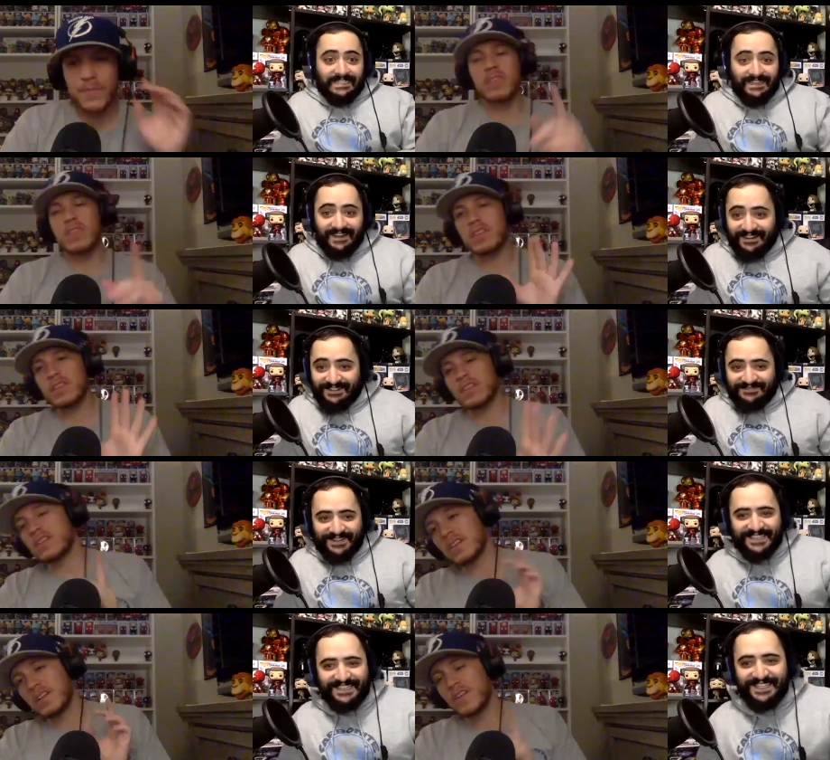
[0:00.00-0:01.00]
Speaker 1: Oh my
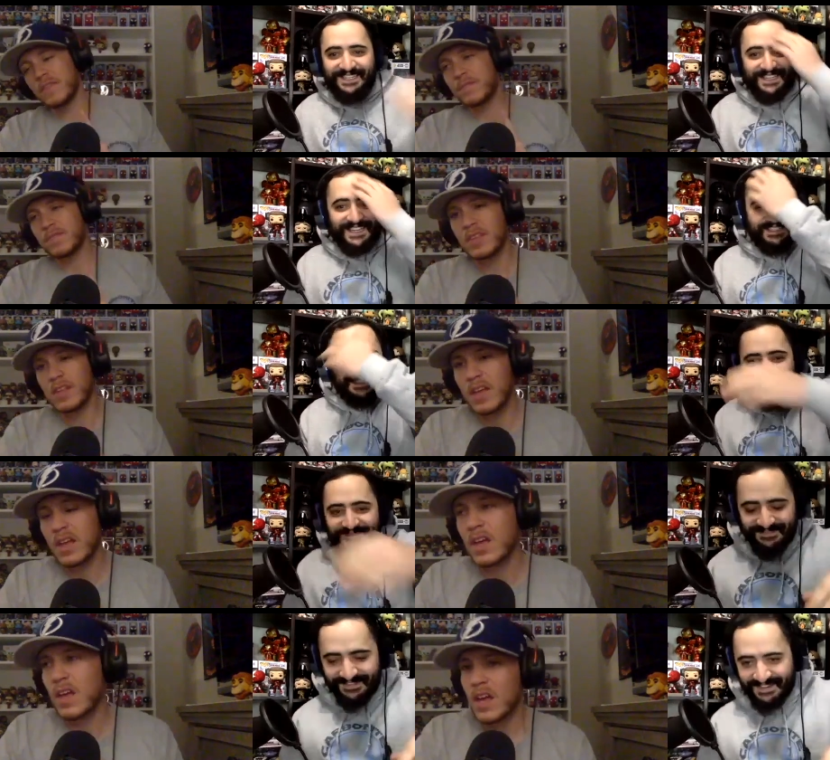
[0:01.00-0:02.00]
goodness.
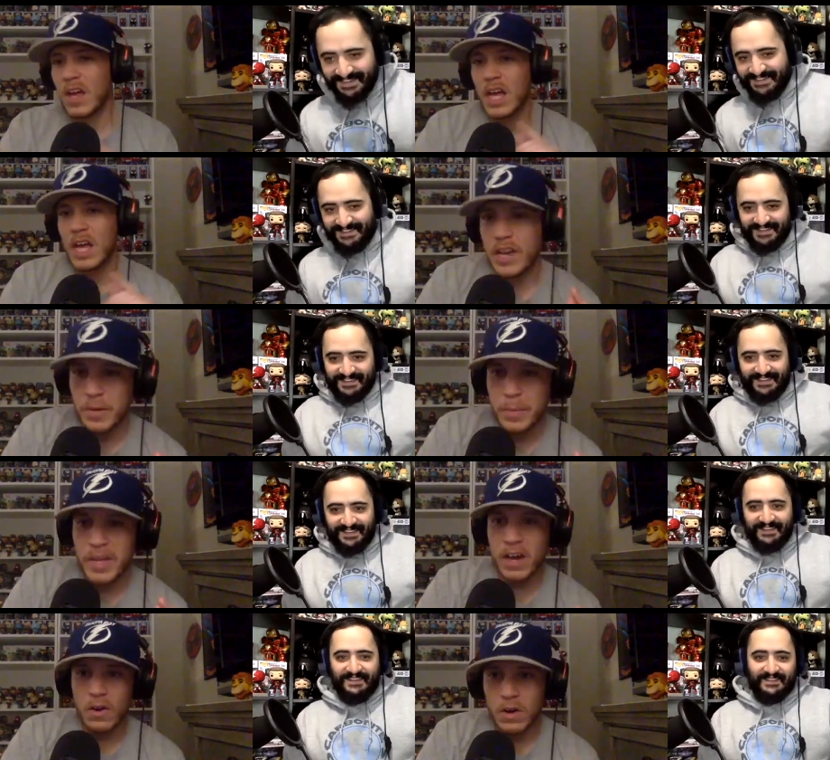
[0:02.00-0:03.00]
Hear me
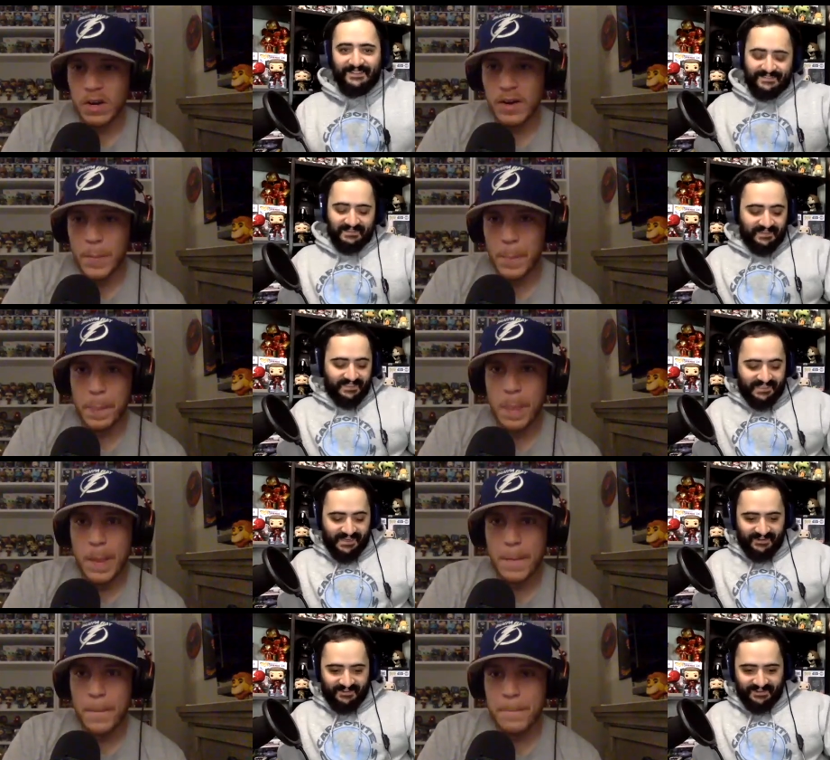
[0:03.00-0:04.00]
out. Let's
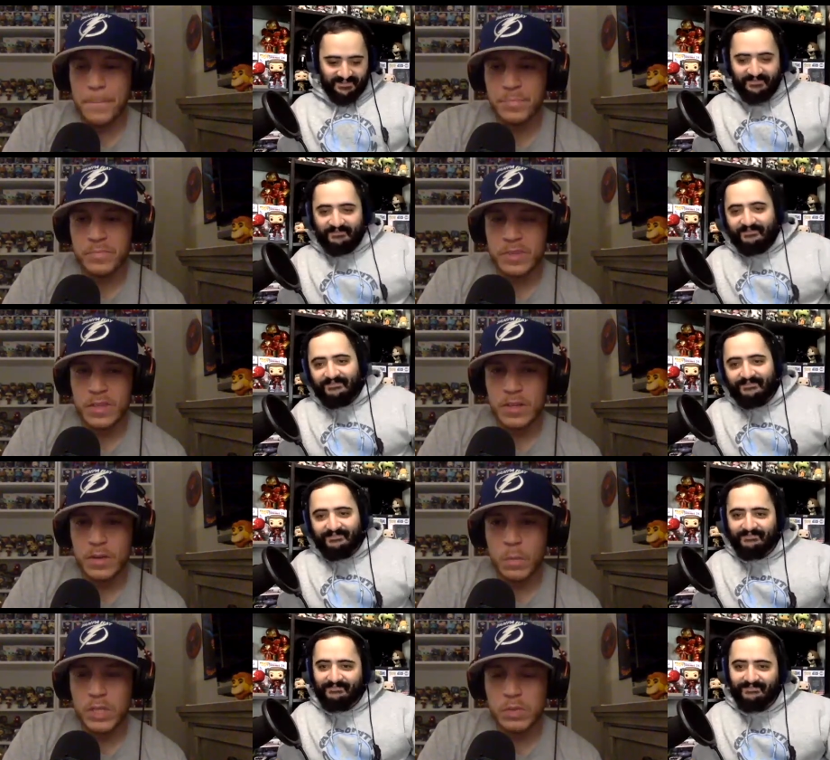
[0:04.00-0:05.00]
hear it.
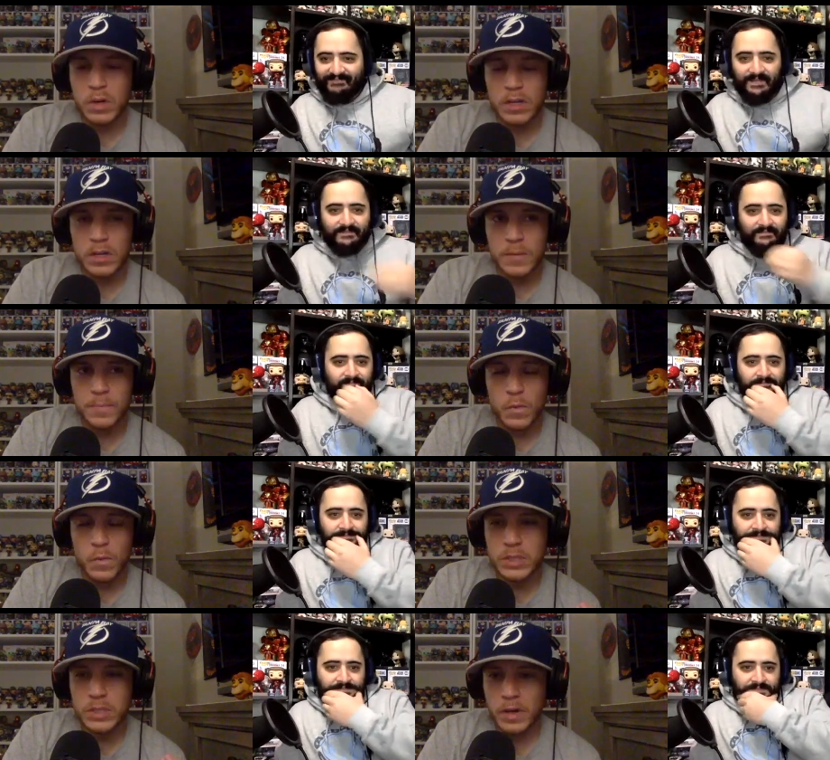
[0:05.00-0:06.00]
Which one
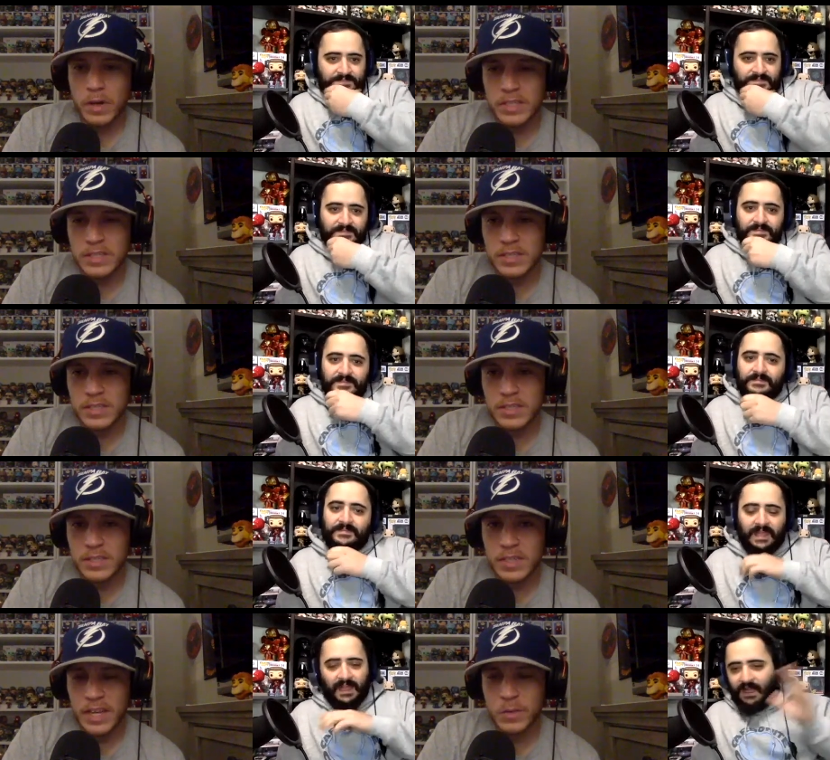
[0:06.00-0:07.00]
which one is
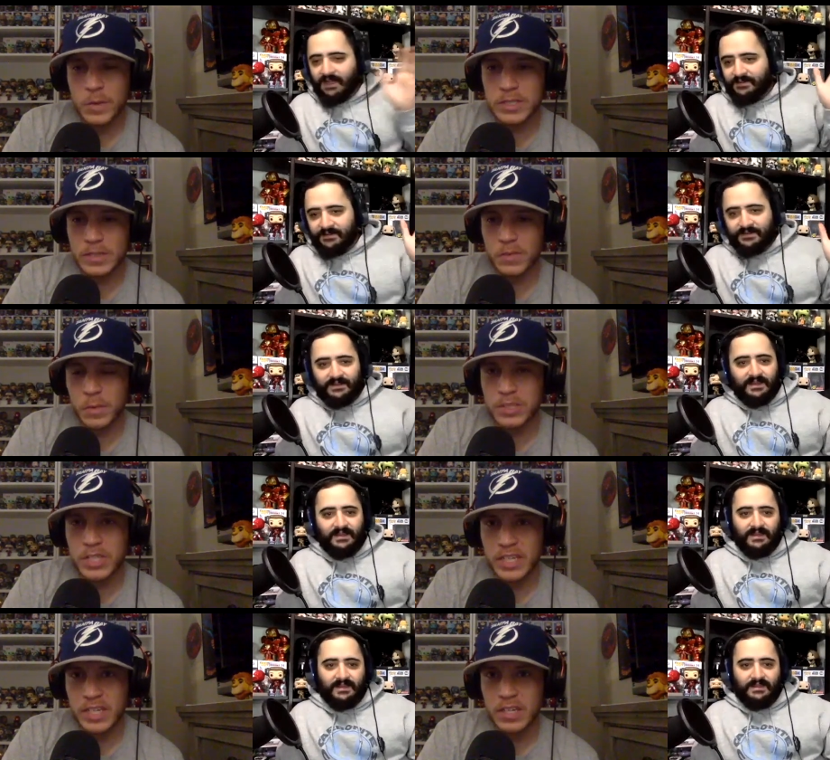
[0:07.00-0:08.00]
like Quicksilver? Which
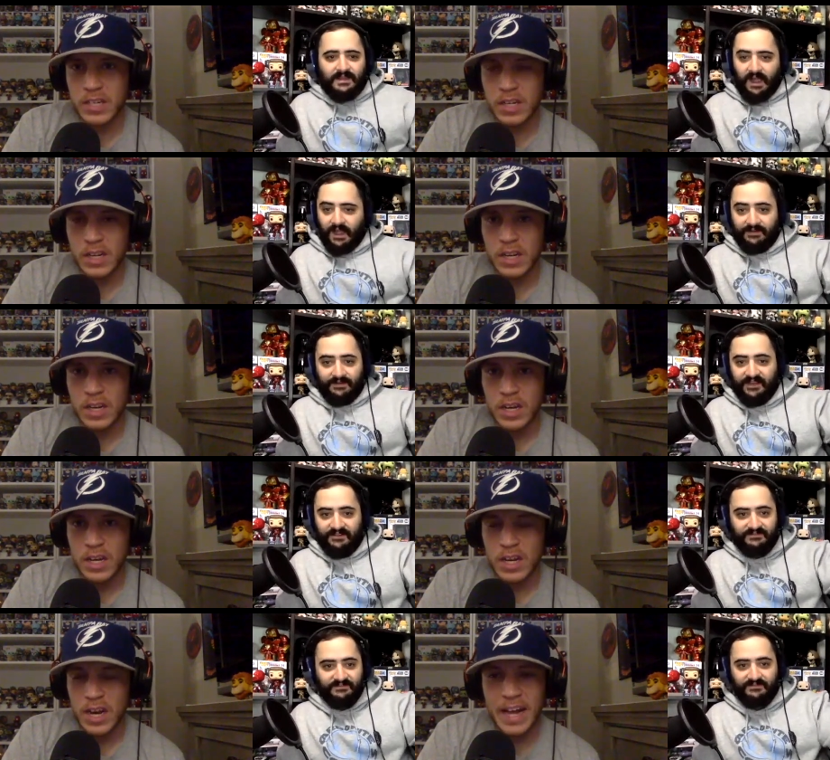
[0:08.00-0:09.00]
kid? I don't know.
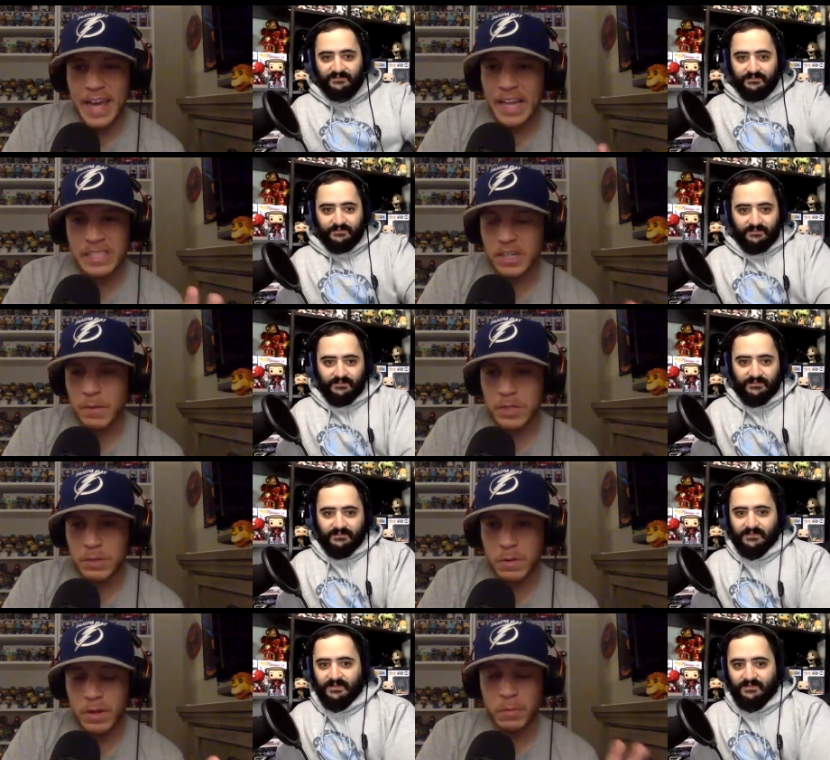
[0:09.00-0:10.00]
I can't tell which one
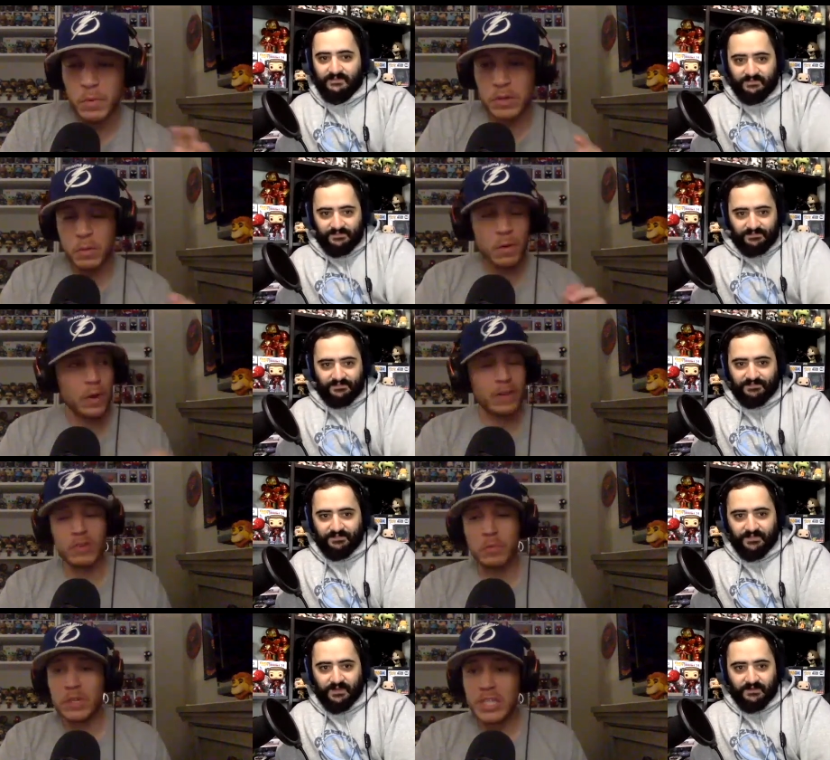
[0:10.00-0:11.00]
whatever.
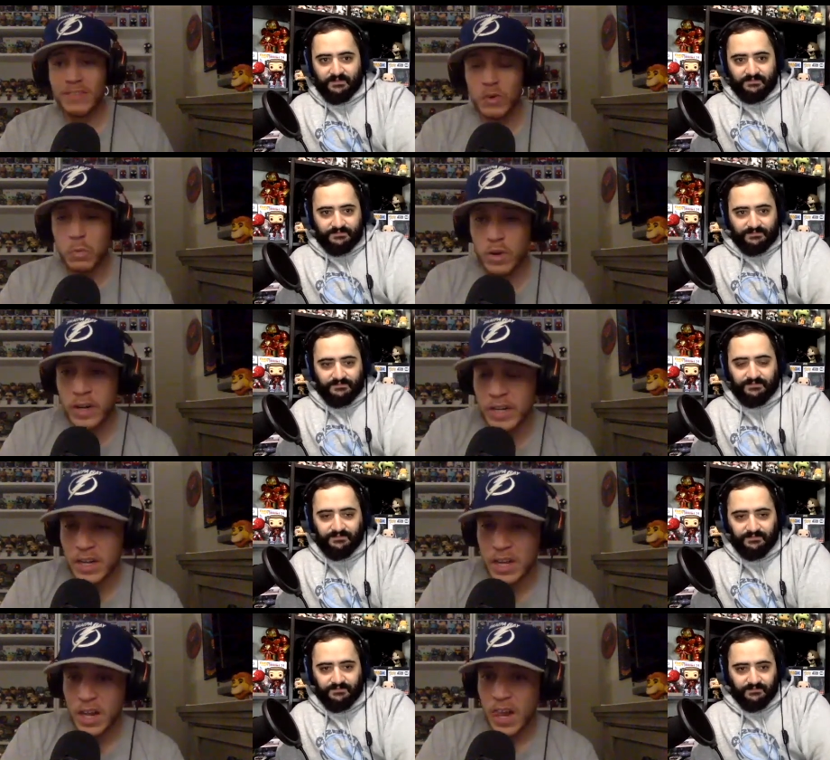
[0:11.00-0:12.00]
Whichever one
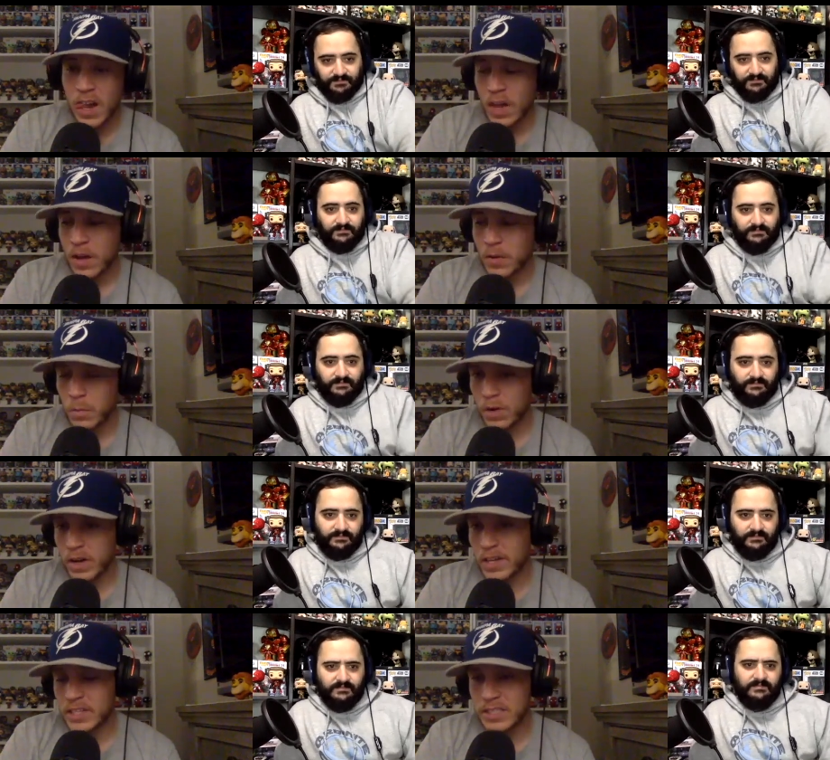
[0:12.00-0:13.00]

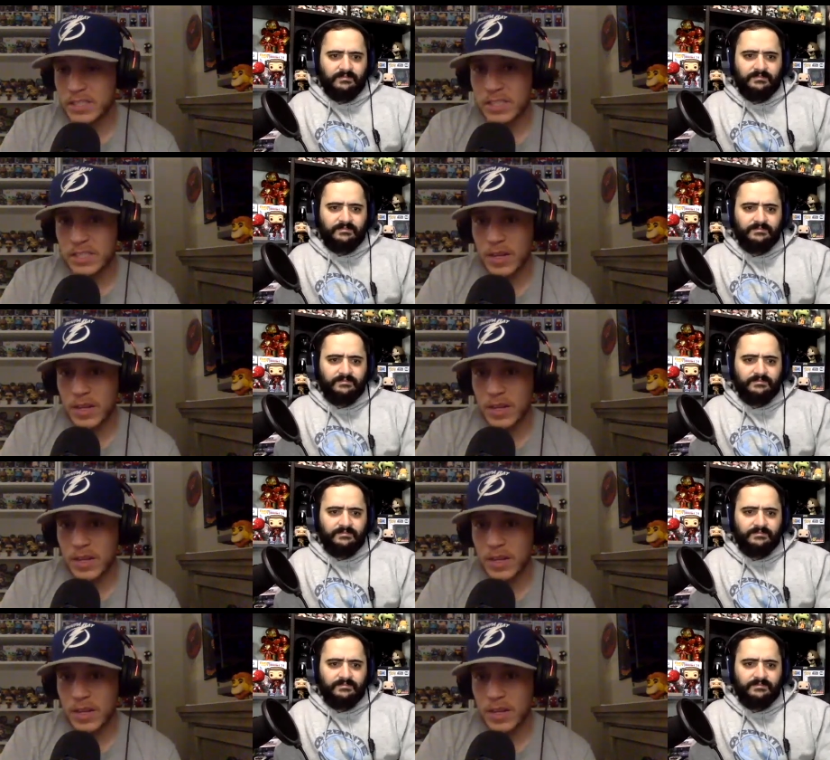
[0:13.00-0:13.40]
was